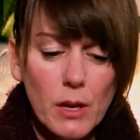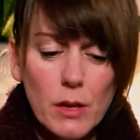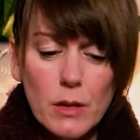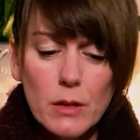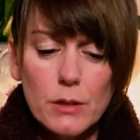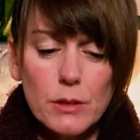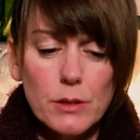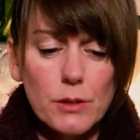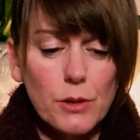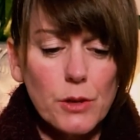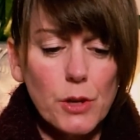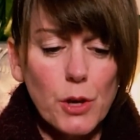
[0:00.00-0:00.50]

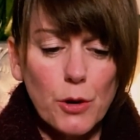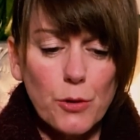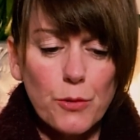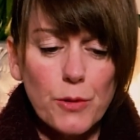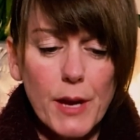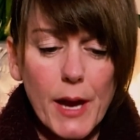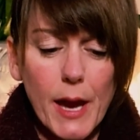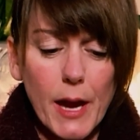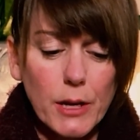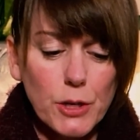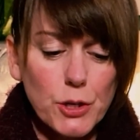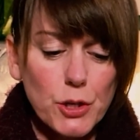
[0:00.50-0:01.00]
So your
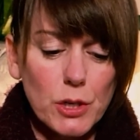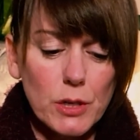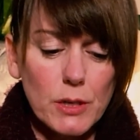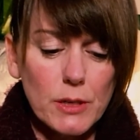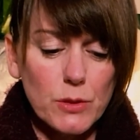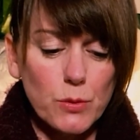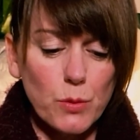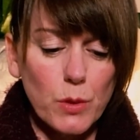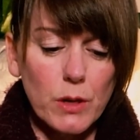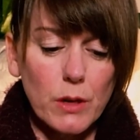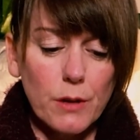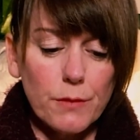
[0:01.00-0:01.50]
reaction is
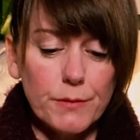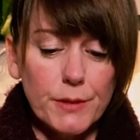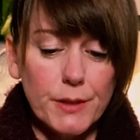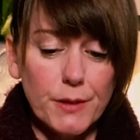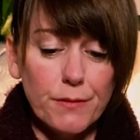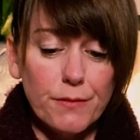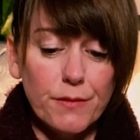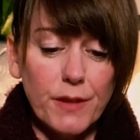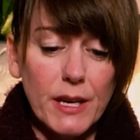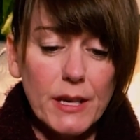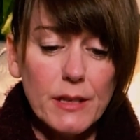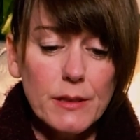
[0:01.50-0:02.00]
one of
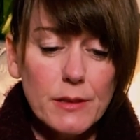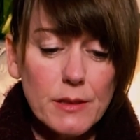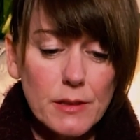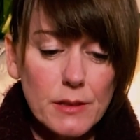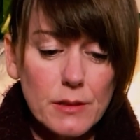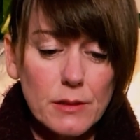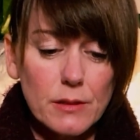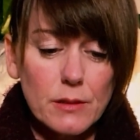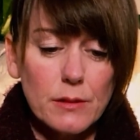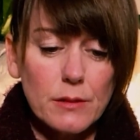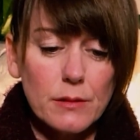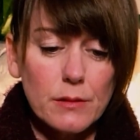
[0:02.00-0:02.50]

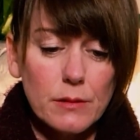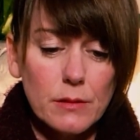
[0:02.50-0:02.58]
defense